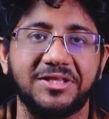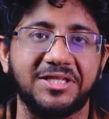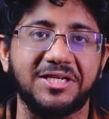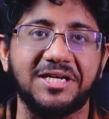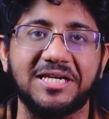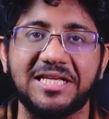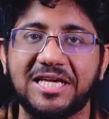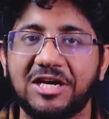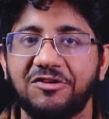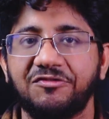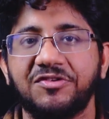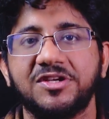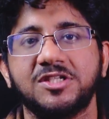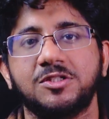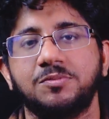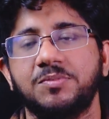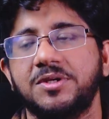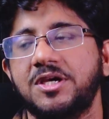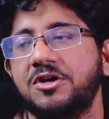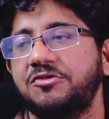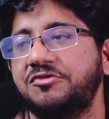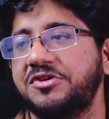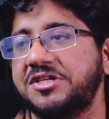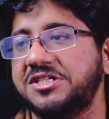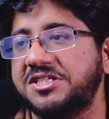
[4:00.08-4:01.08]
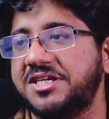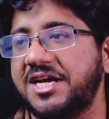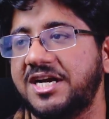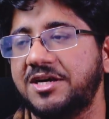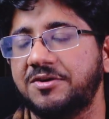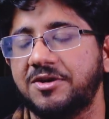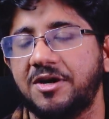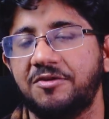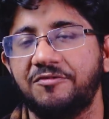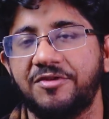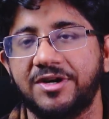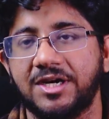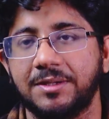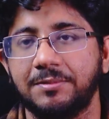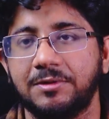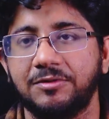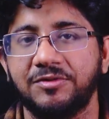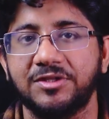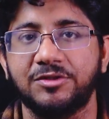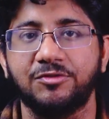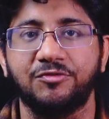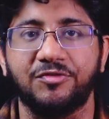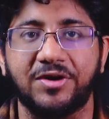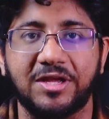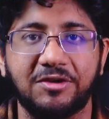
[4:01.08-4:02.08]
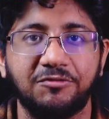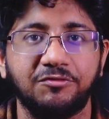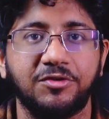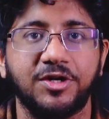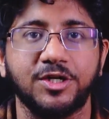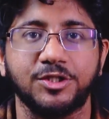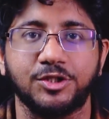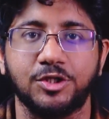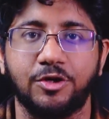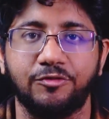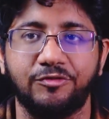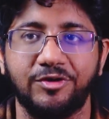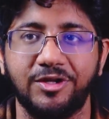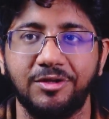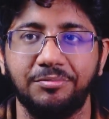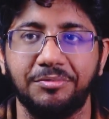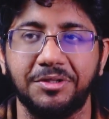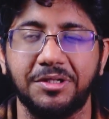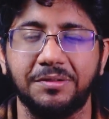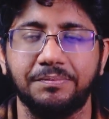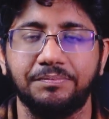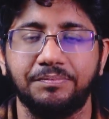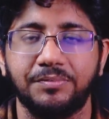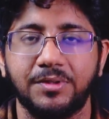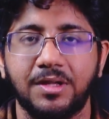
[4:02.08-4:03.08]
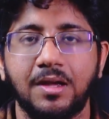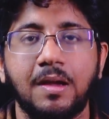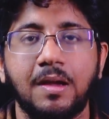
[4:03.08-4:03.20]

with DFS, BFS, get comfortable with frameworks of DP.